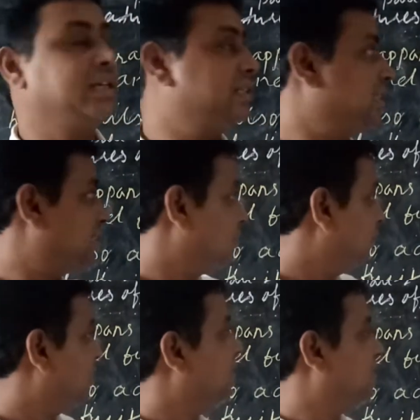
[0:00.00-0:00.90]
this
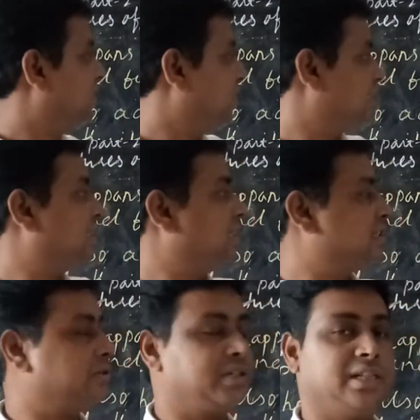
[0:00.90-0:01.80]
civilization. Understand?
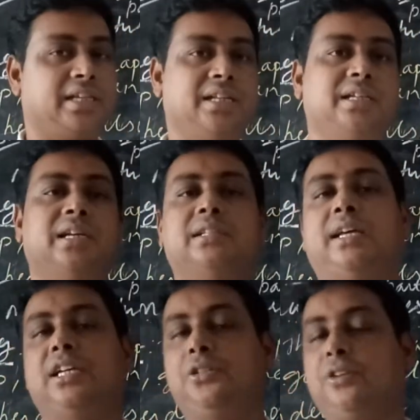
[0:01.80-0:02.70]
So till then,
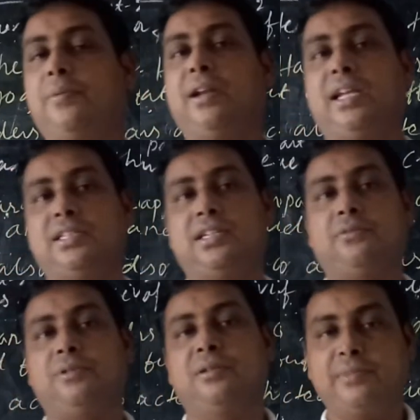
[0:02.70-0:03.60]
thank you. Have a nice
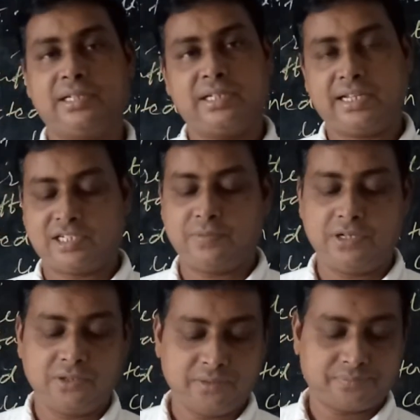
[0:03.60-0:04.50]
day. We will meet in next
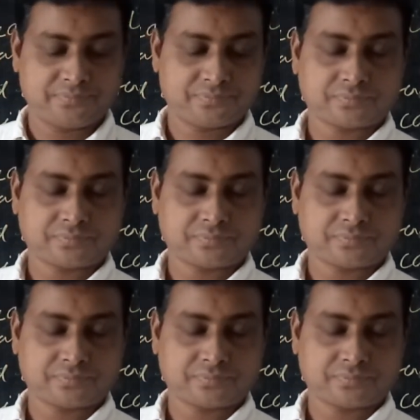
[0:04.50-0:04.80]
video.